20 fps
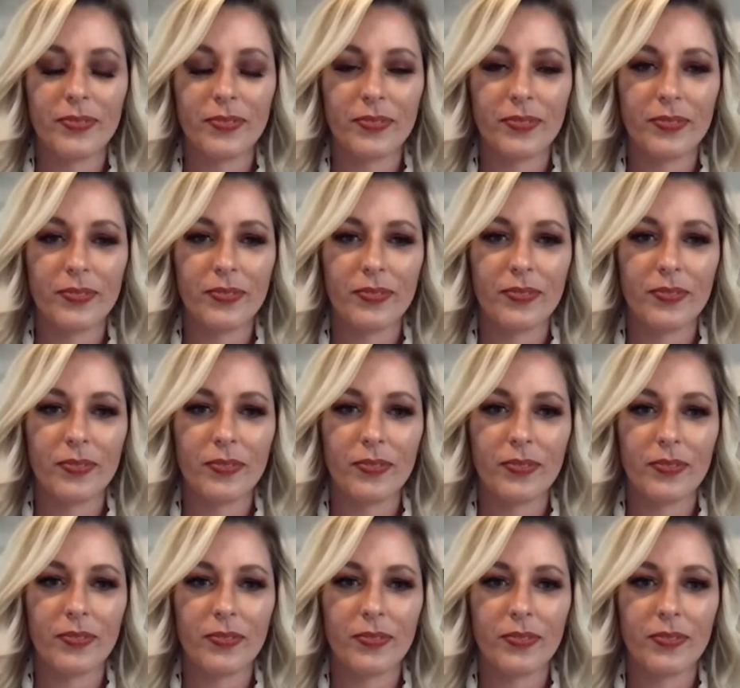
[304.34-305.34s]

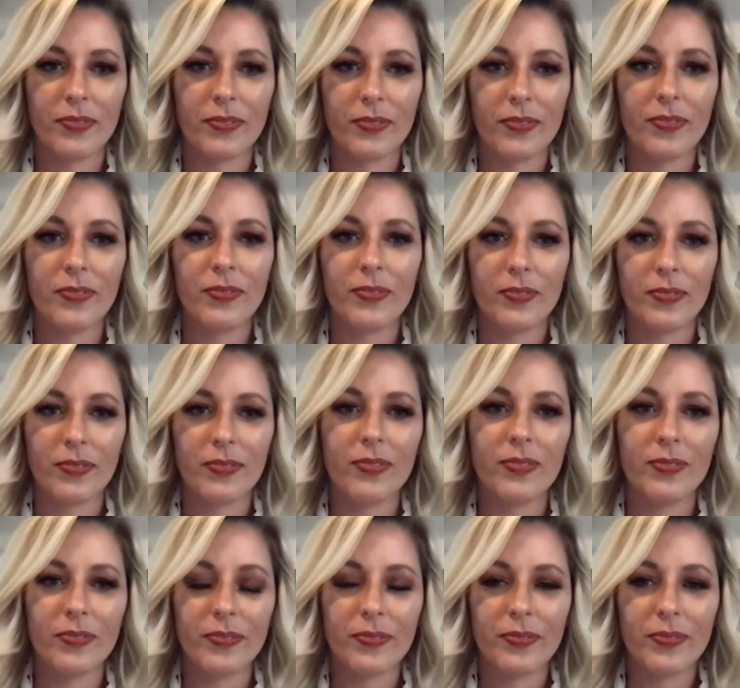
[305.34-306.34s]

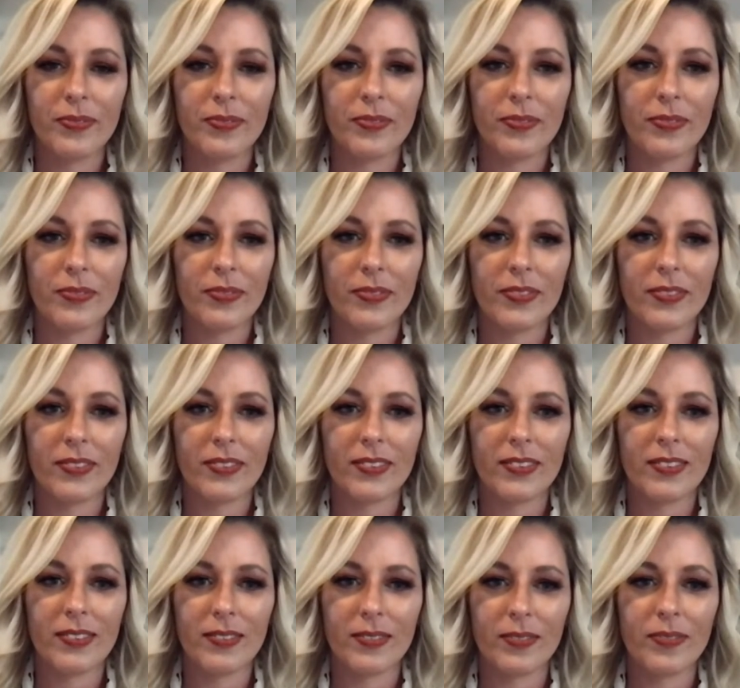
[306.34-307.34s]

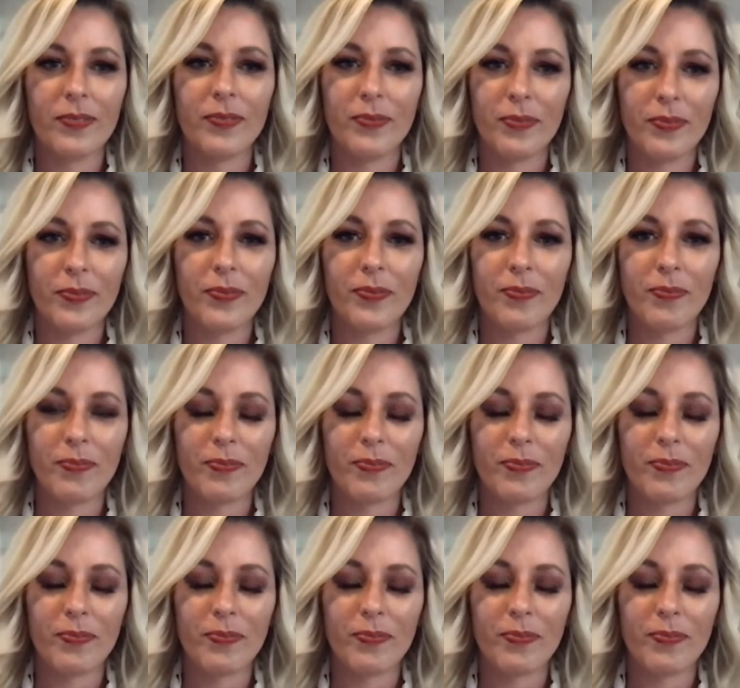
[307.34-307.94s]
(silent)